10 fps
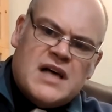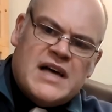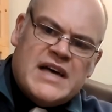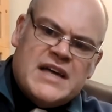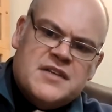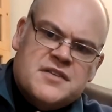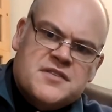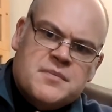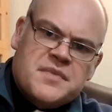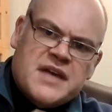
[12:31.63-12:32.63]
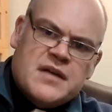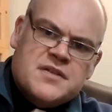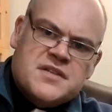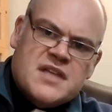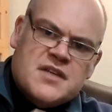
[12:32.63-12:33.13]
a hint of something
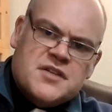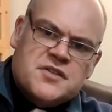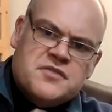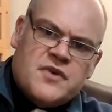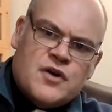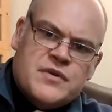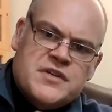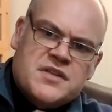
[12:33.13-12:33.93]
else in that touch of orange.